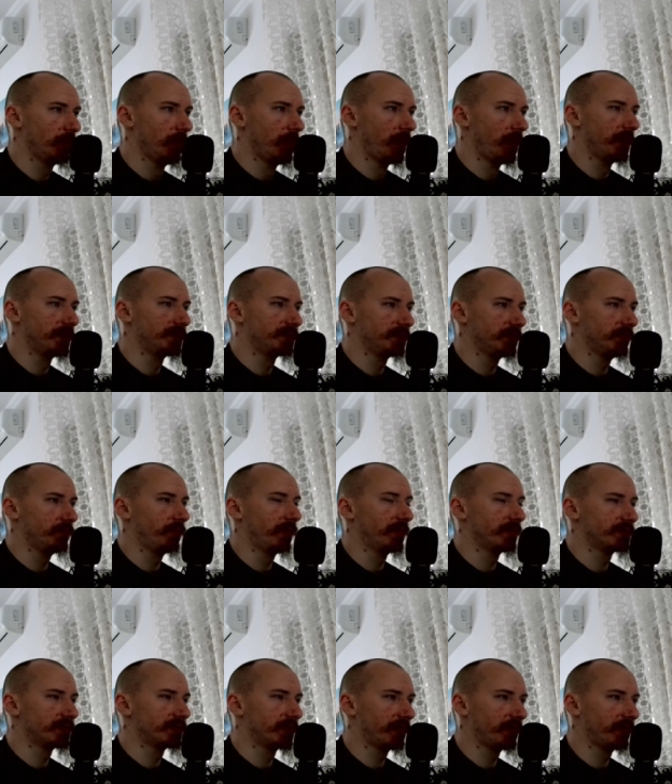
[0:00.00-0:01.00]
I see
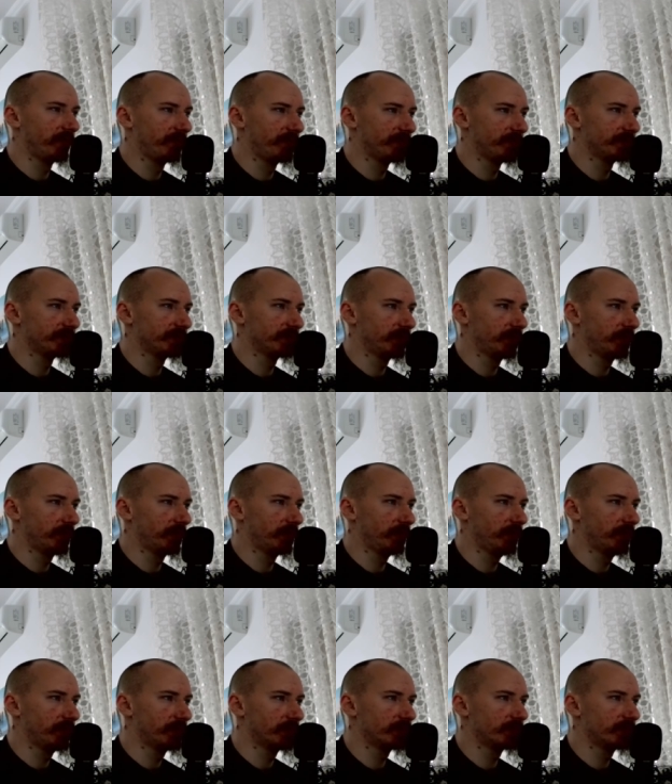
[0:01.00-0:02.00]
myself as a
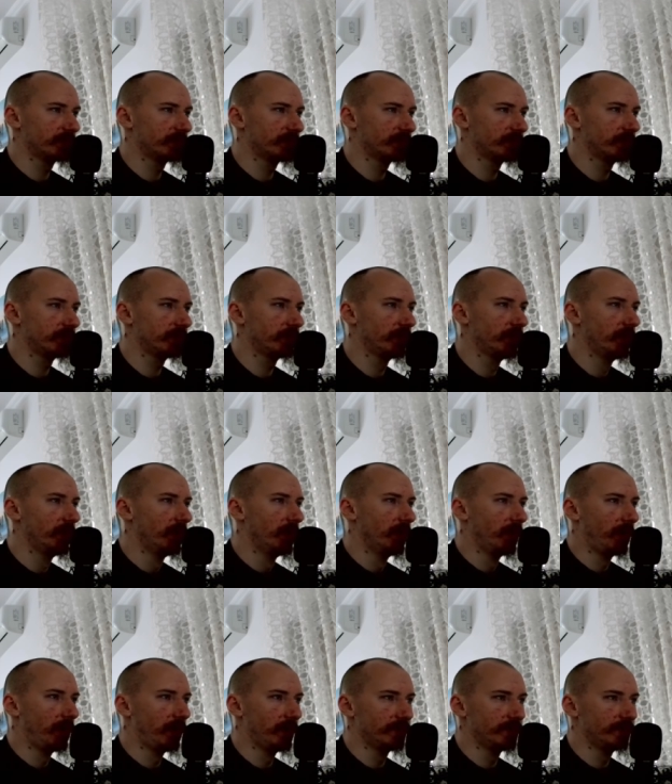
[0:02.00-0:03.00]
caricature
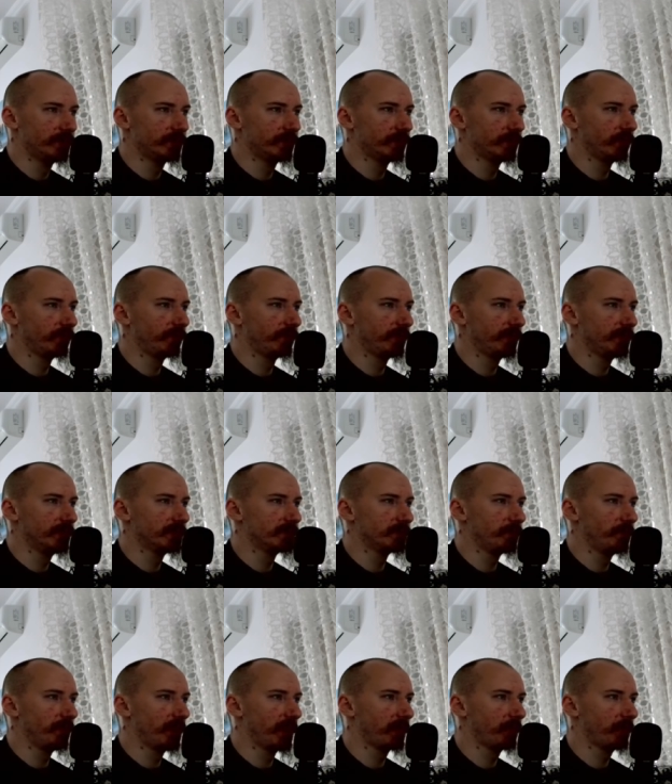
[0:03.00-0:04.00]
hunched over these
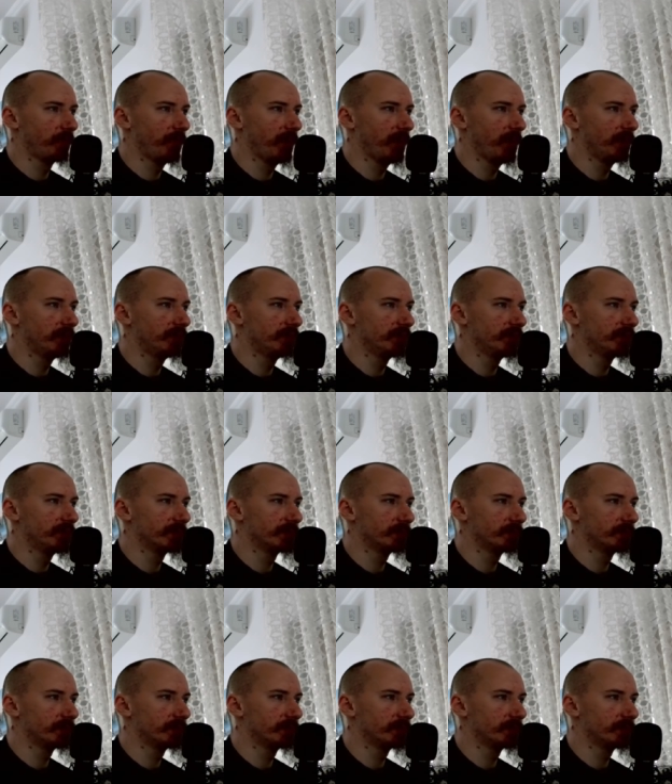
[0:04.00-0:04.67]
blank pages,